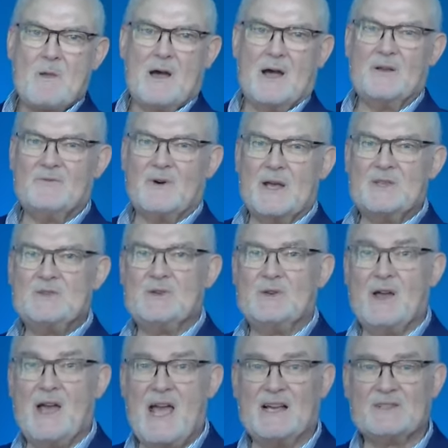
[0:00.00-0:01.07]
I invite you
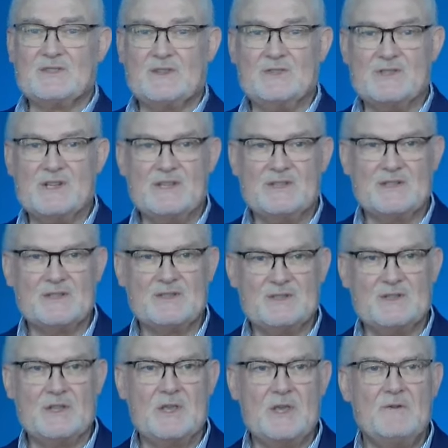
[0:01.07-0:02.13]
to ask Jesus
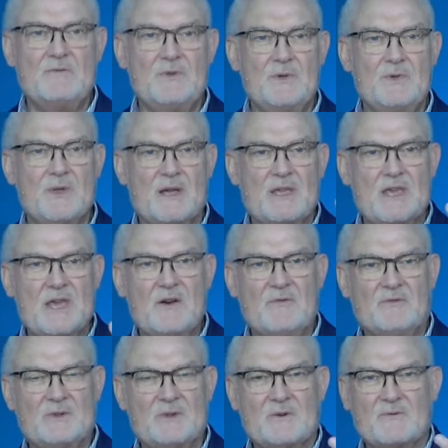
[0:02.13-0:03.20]
to give you the
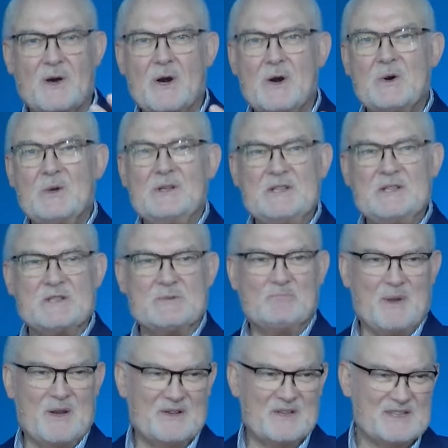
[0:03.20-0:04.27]
gift of the Holy
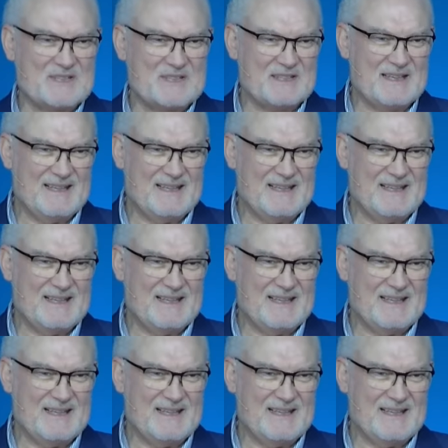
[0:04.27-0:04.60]
Spirit